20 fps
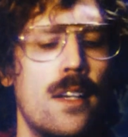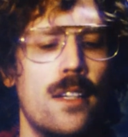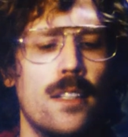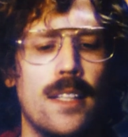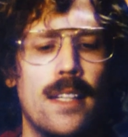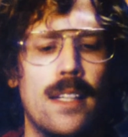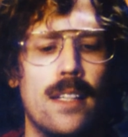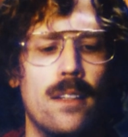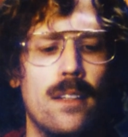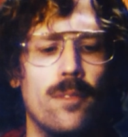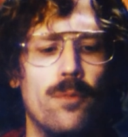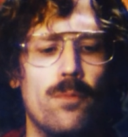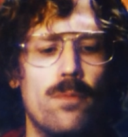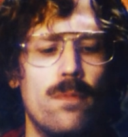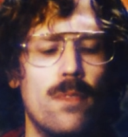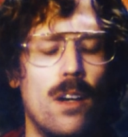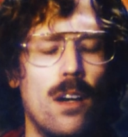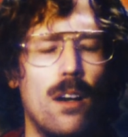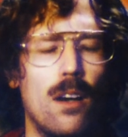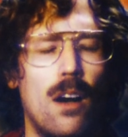can
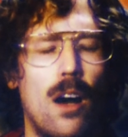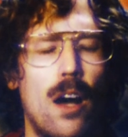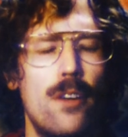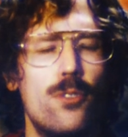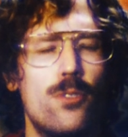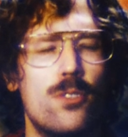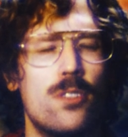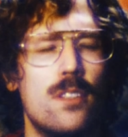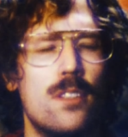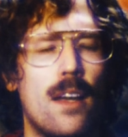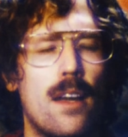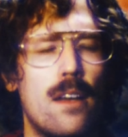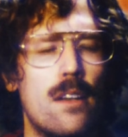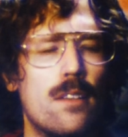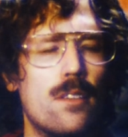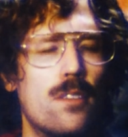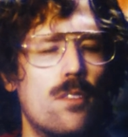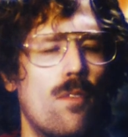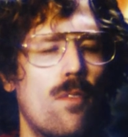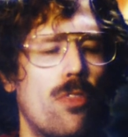
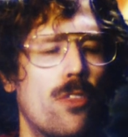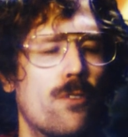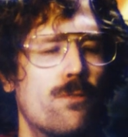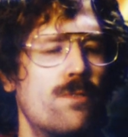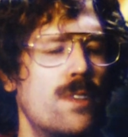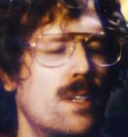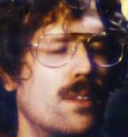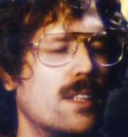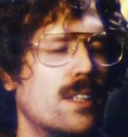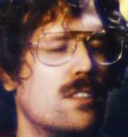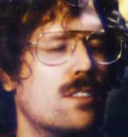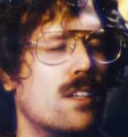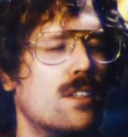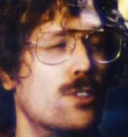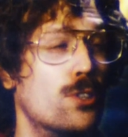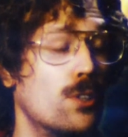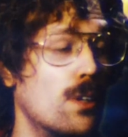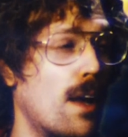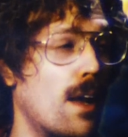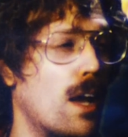understand the feelings that
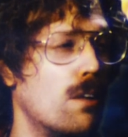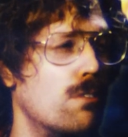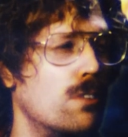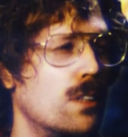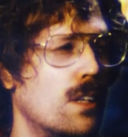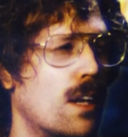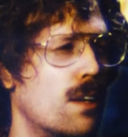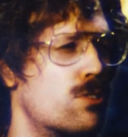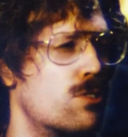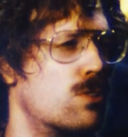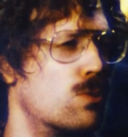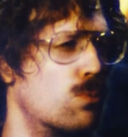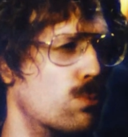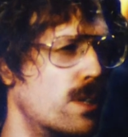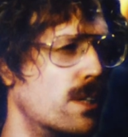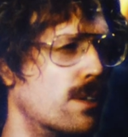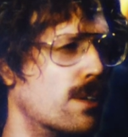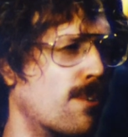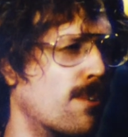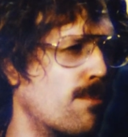you're having as the
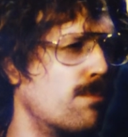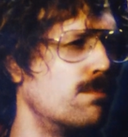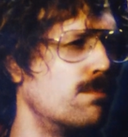reader.